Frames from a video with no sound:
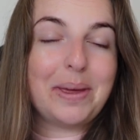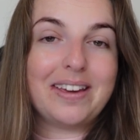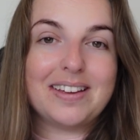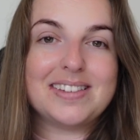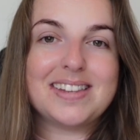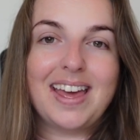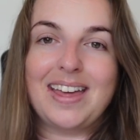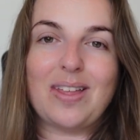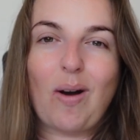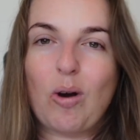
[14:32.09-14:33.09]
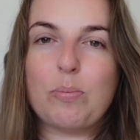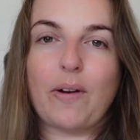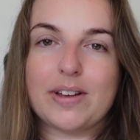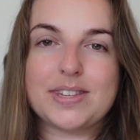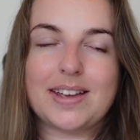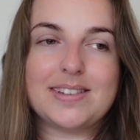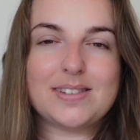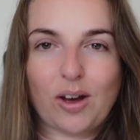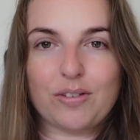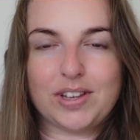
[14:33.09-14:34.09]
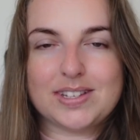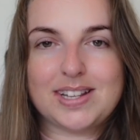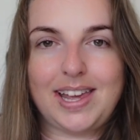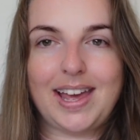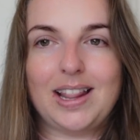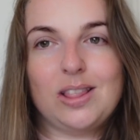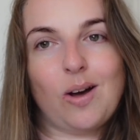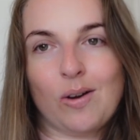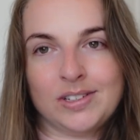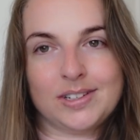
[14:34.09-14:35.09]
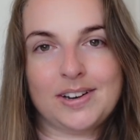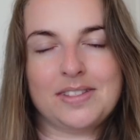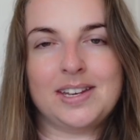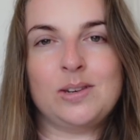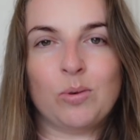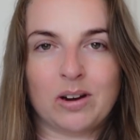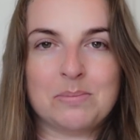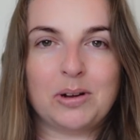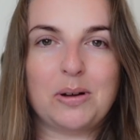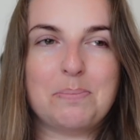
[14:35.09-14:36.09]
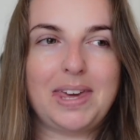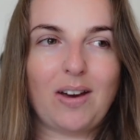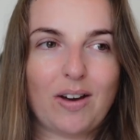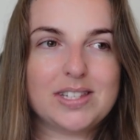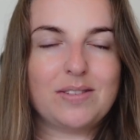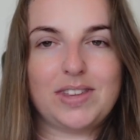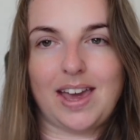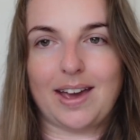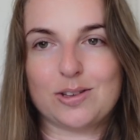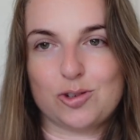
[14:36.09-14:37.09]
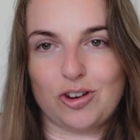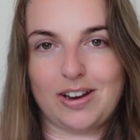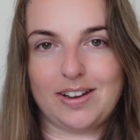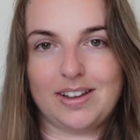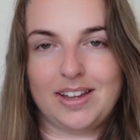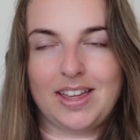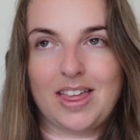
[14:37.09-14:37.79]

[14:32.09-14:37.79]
because the whole process is obviously longer than normal because of the extra